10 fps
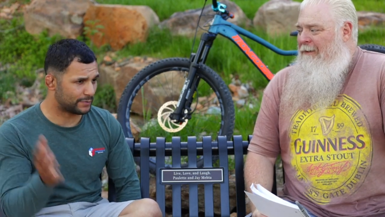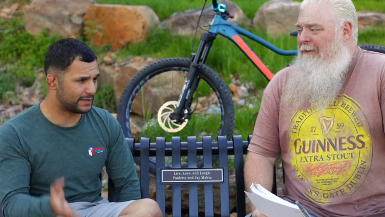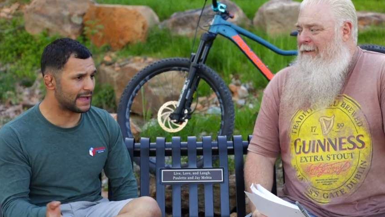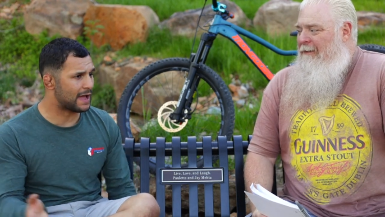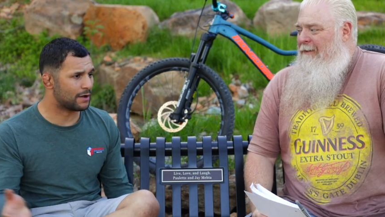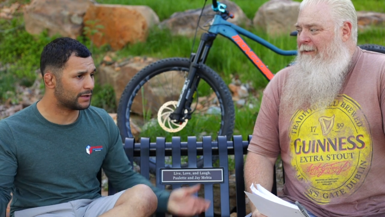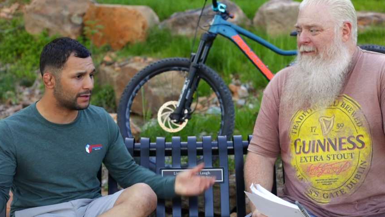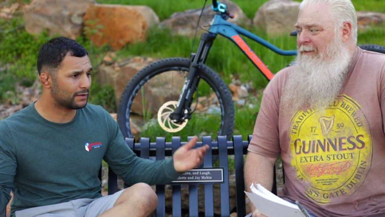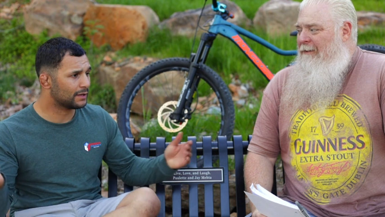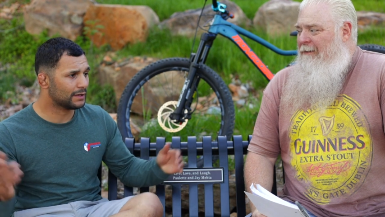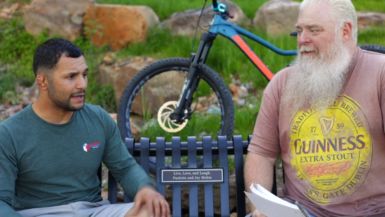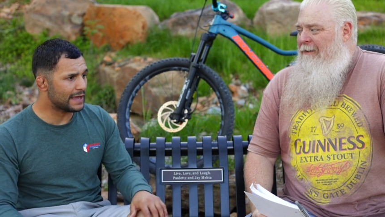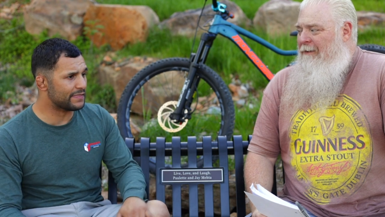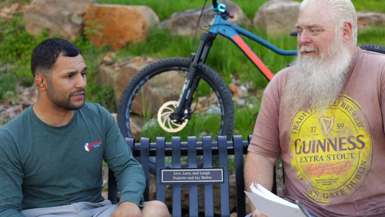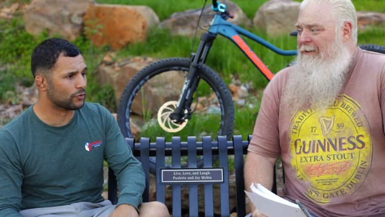Speaker 1: went down and
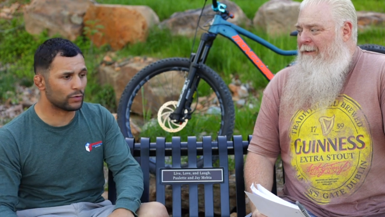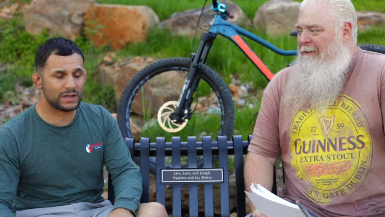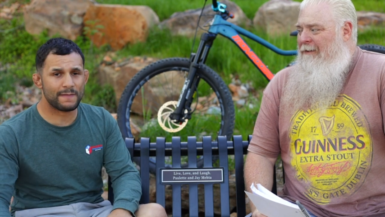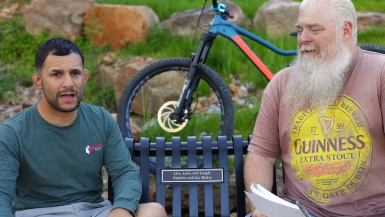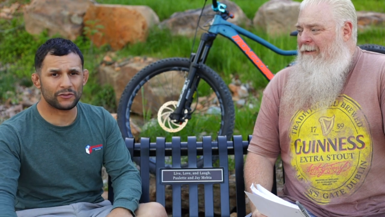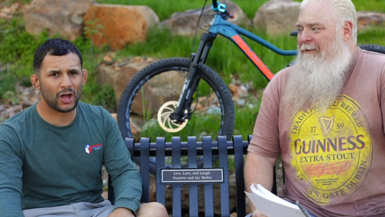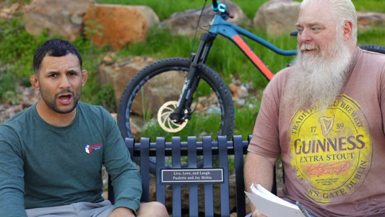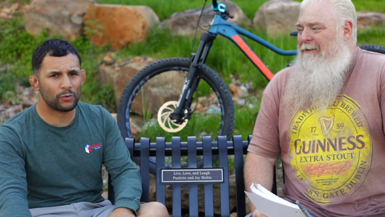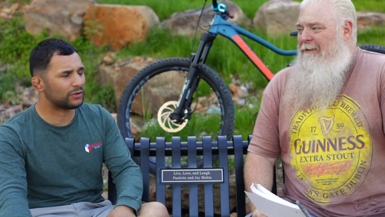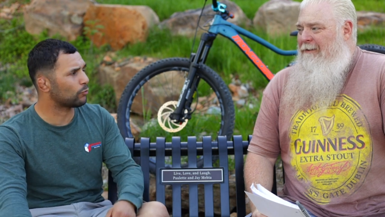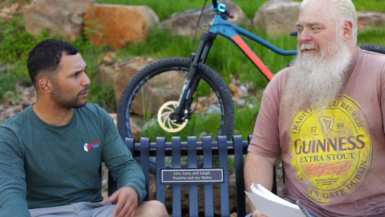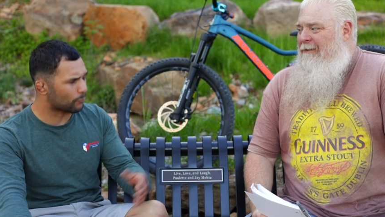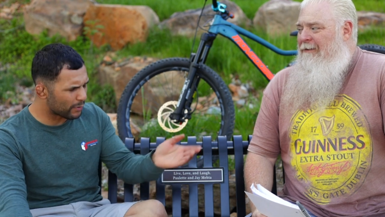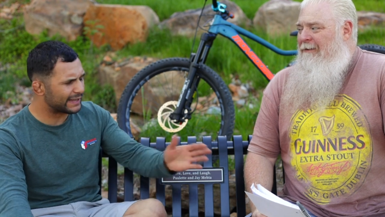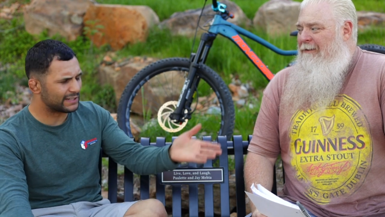and then the rebound knob wouldn't
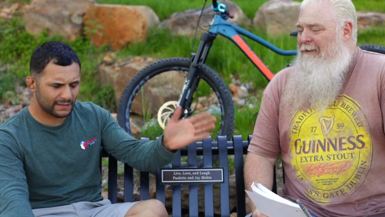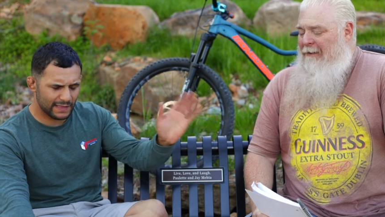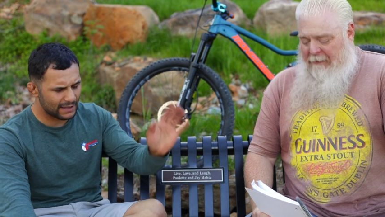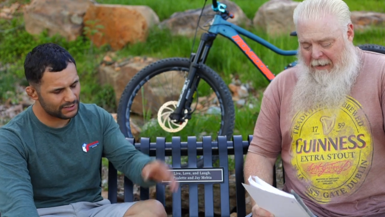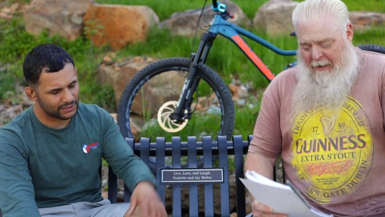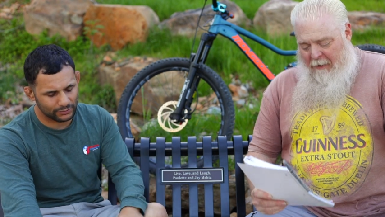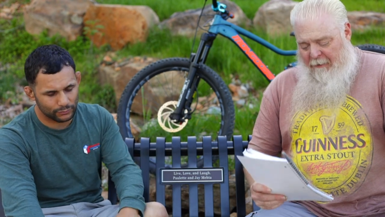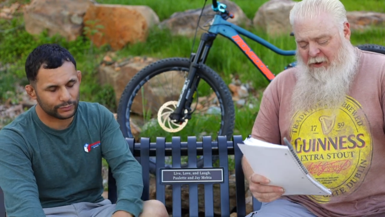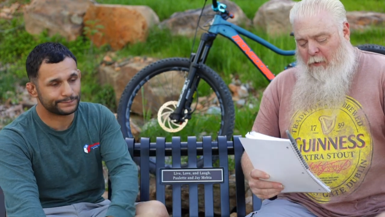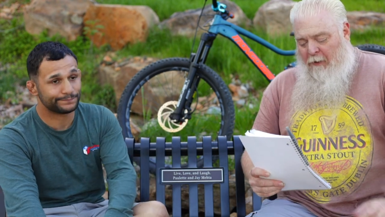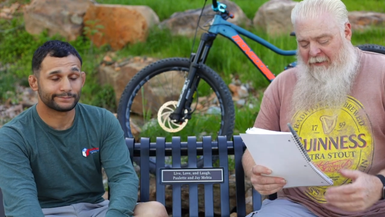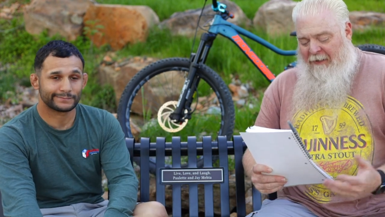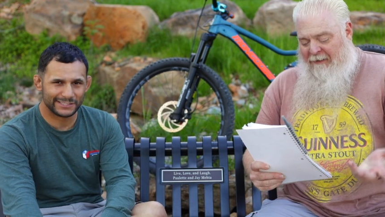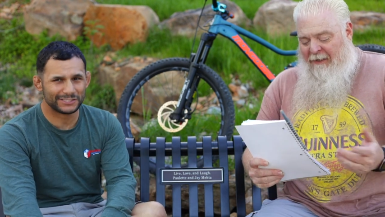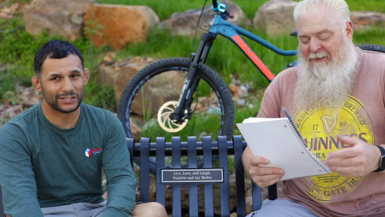work. We'll get to that. Yeah.
Speaker 2: So
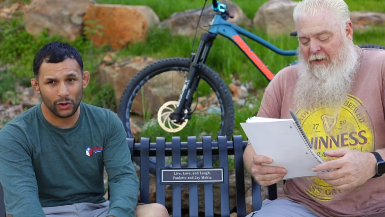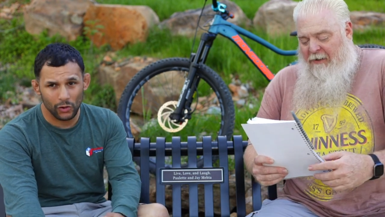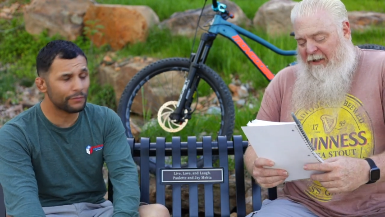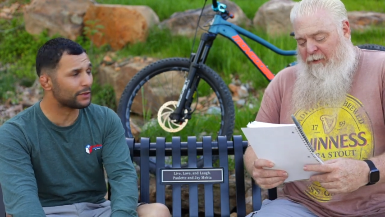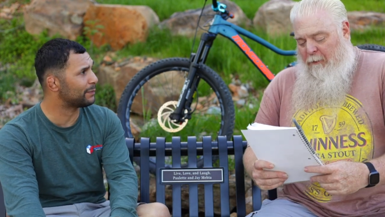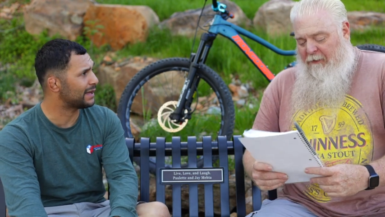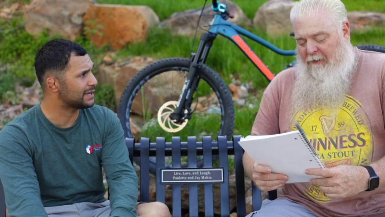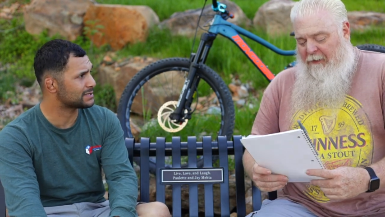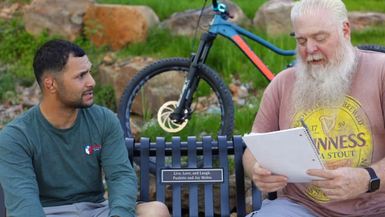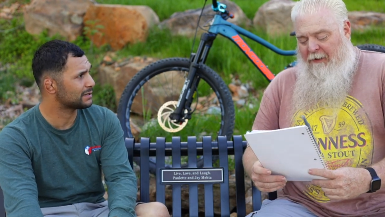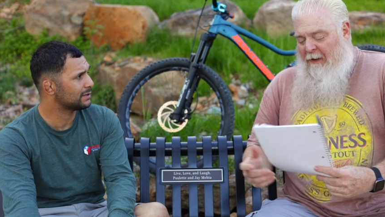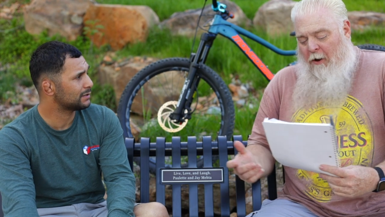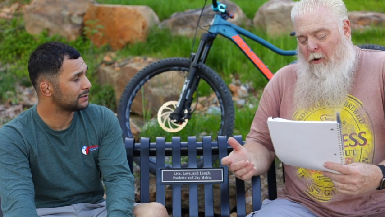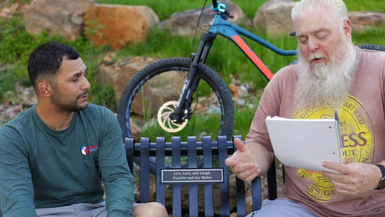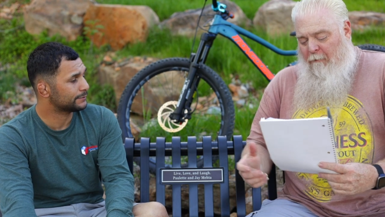that, that's our next one. The,
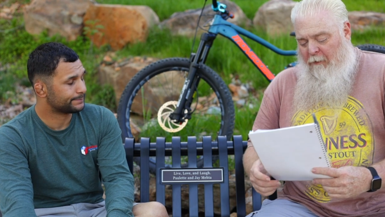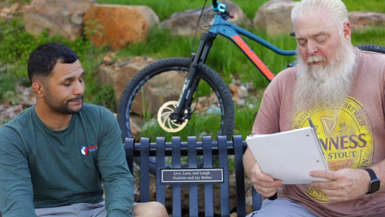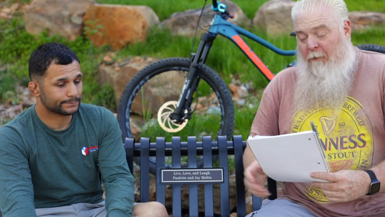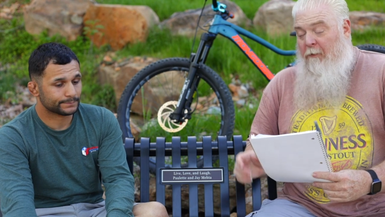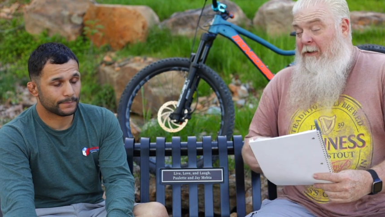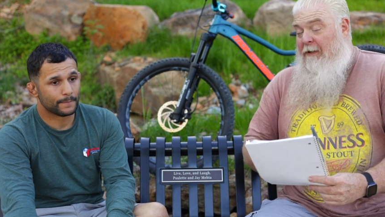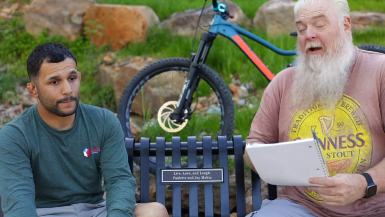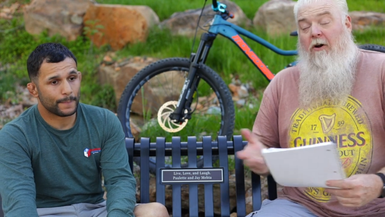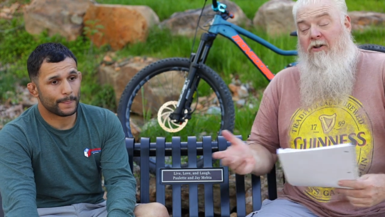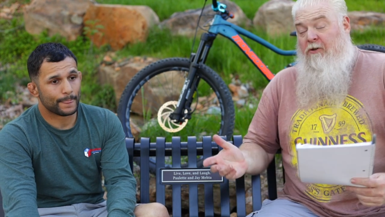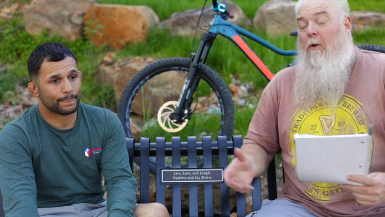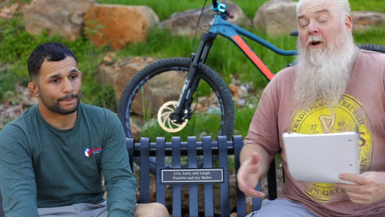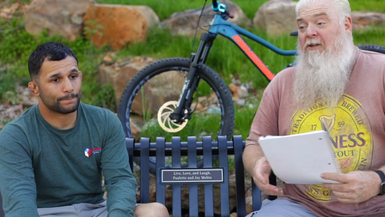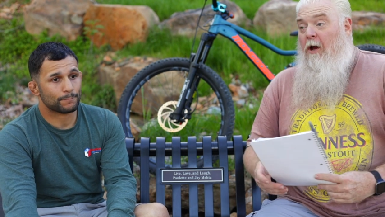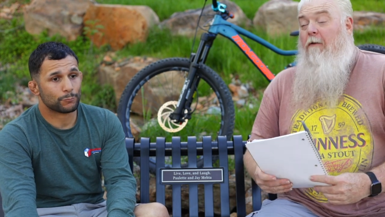the, all over. our
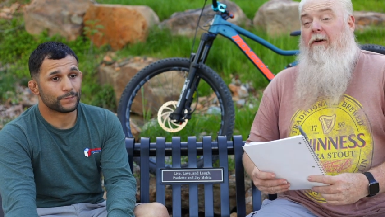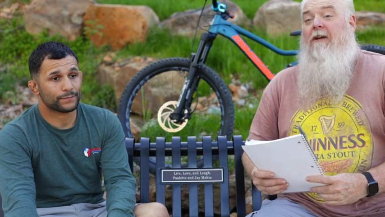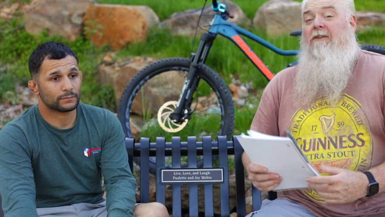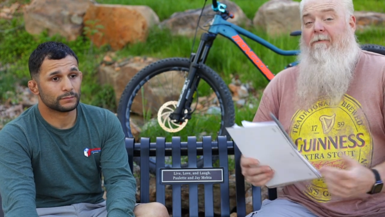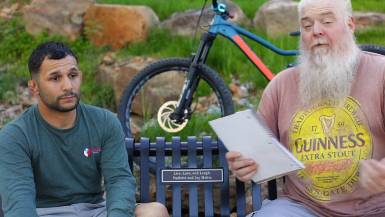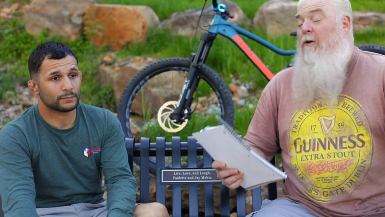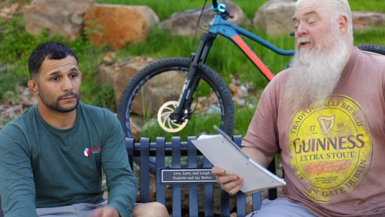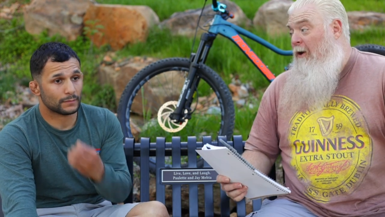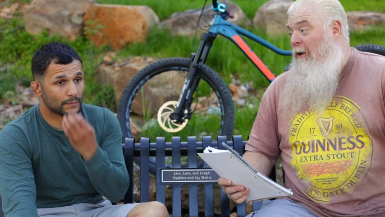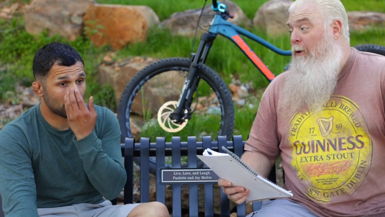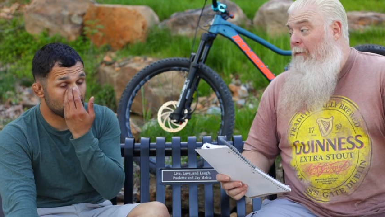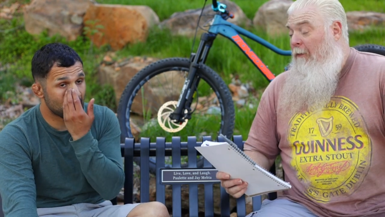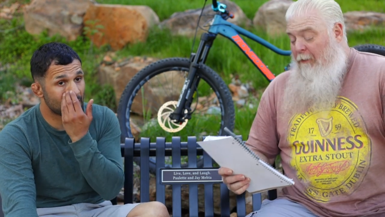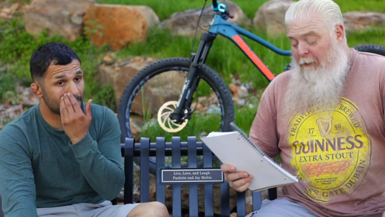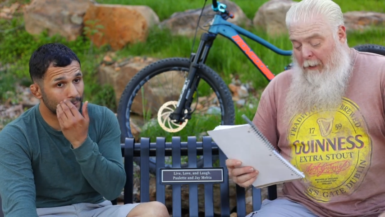scoring's all over because the fork's all
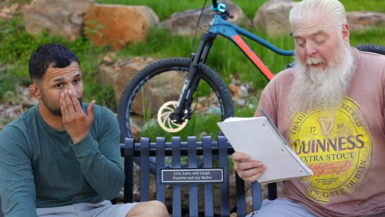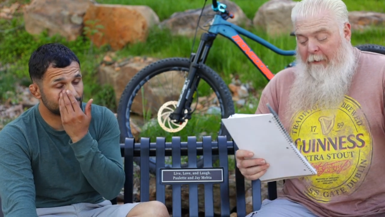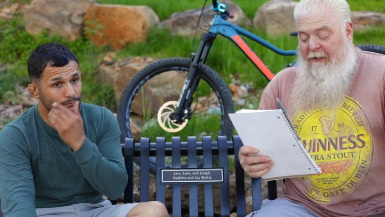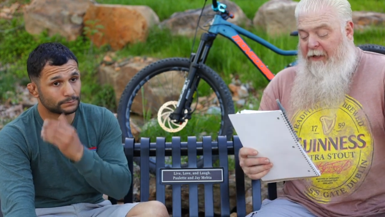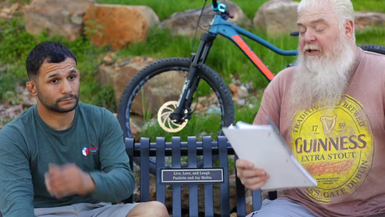over. Yeah. The